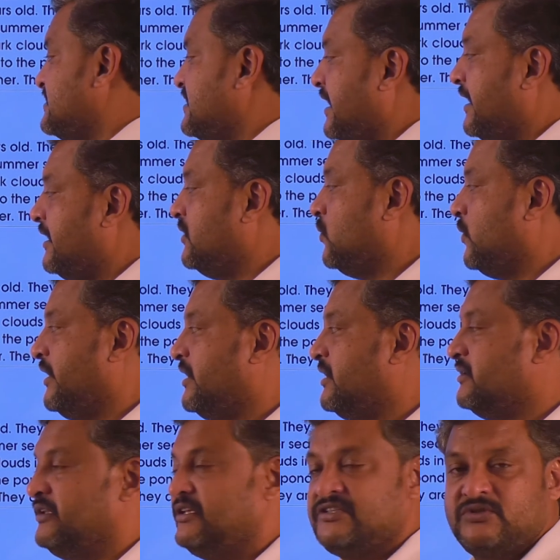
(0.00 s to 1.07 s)
sad? Why
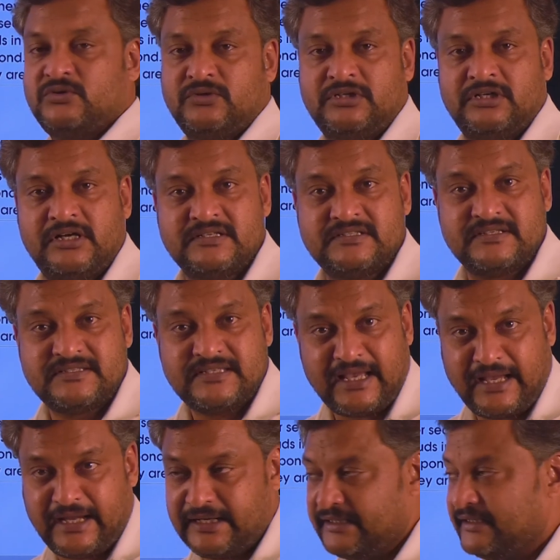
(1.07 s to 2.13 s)
are these two girls
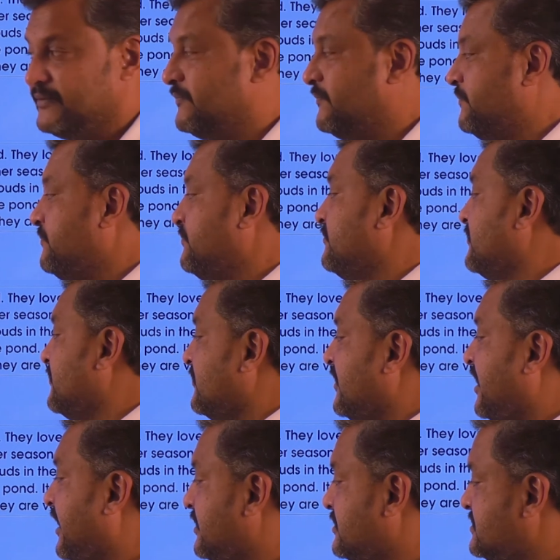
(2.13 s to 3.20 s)
sad?
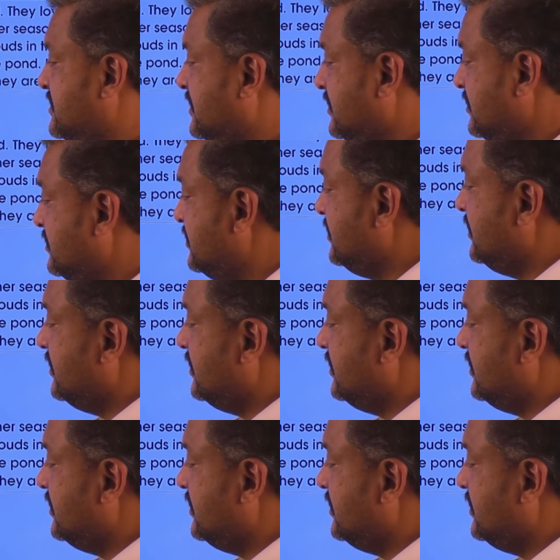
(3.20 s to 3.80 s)
Answer.